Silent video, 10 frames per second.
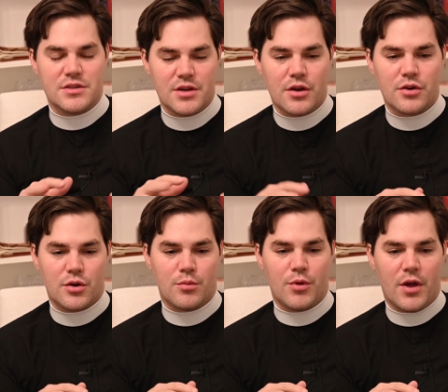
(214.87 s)
younger
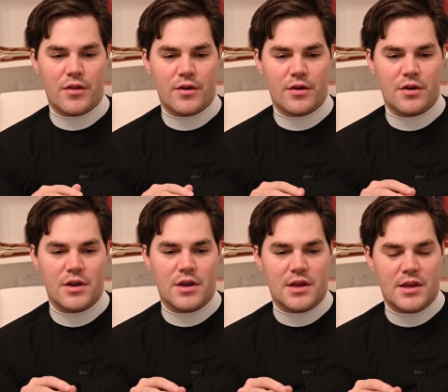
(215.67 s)
brother
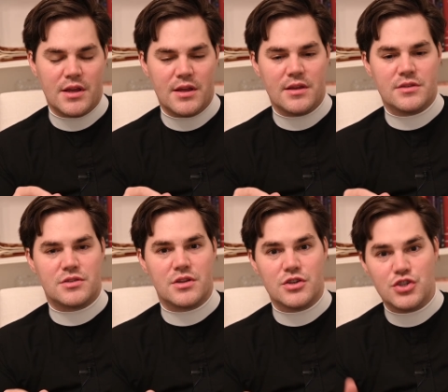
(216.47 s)

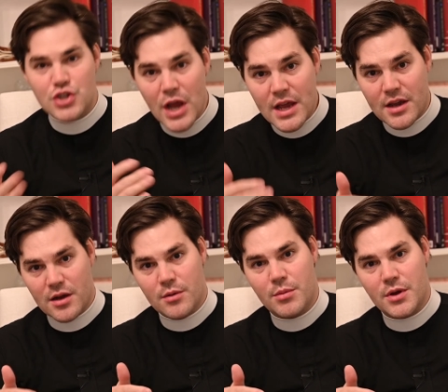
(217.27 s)
is
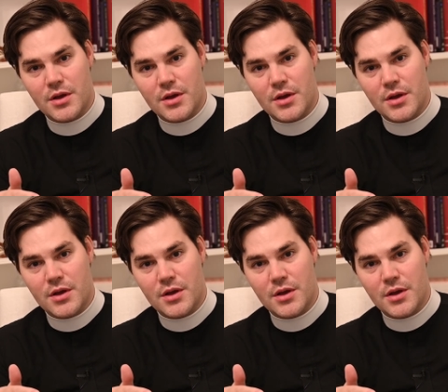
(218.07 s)
Jacob.